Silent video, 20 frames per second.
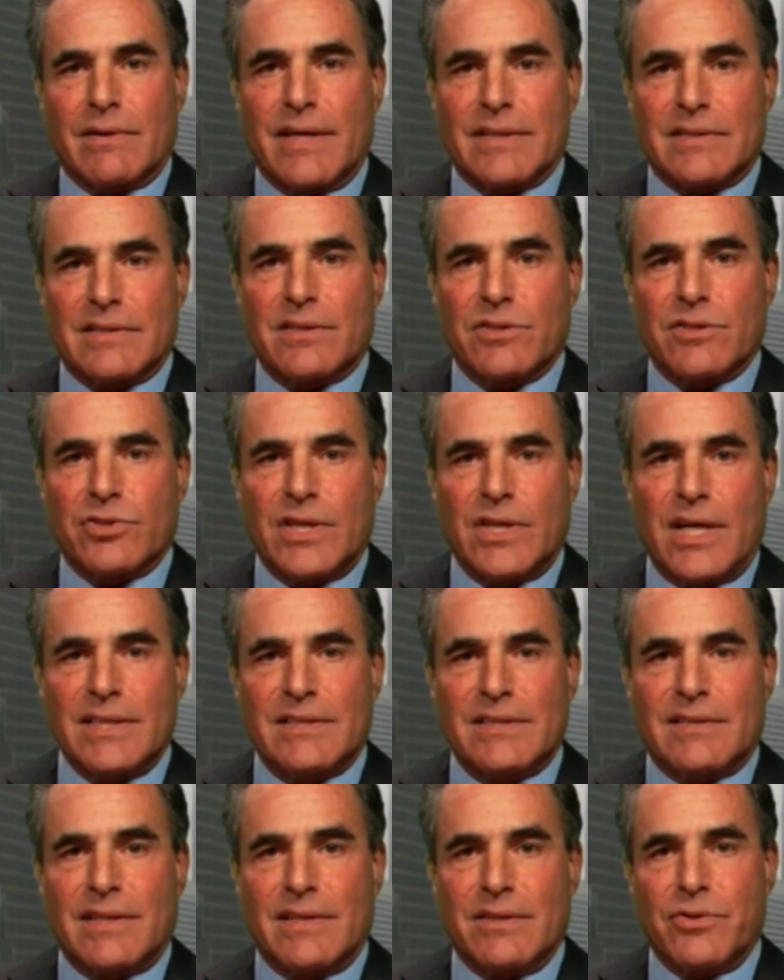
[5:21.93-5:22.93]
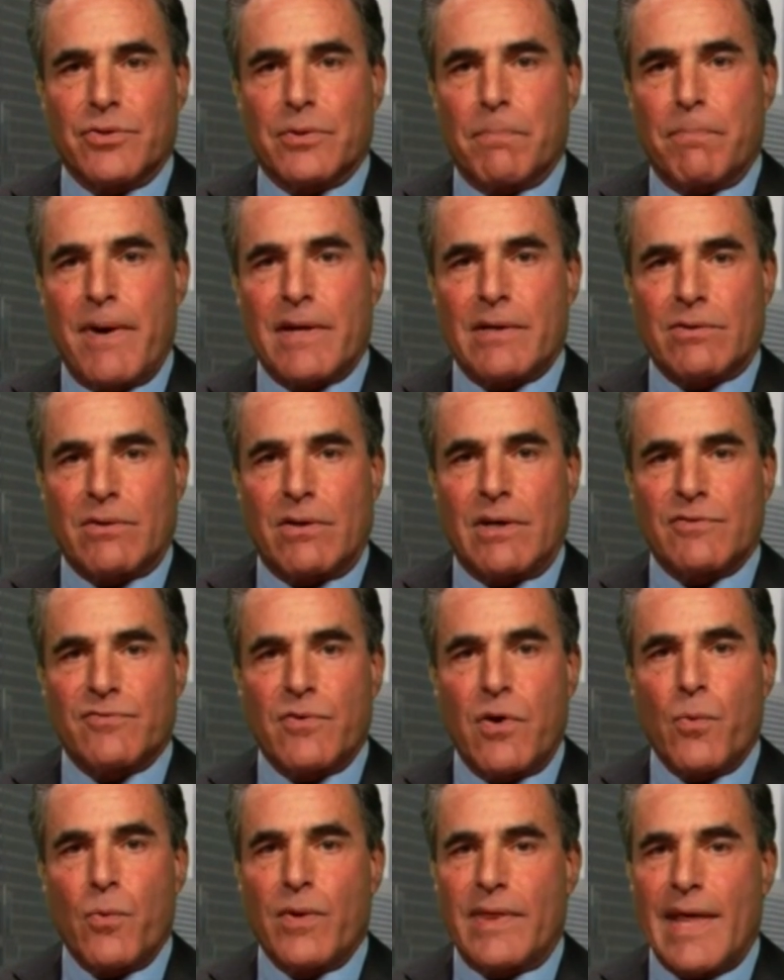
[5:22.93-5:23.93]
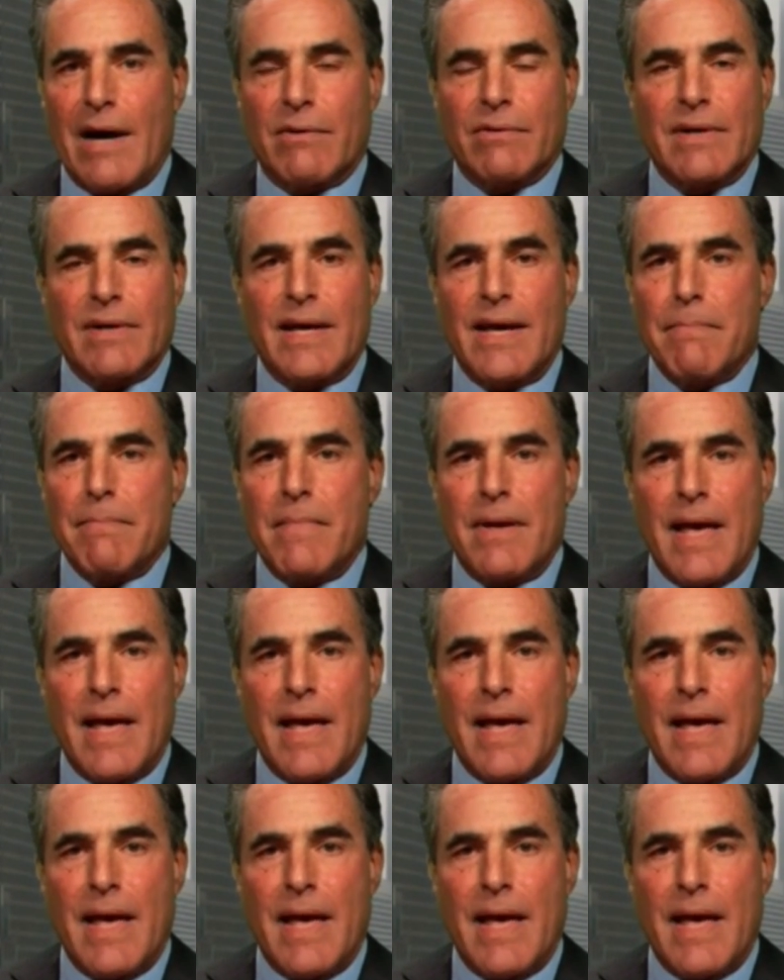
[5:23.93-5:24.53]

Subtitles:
that suggest that you're better off without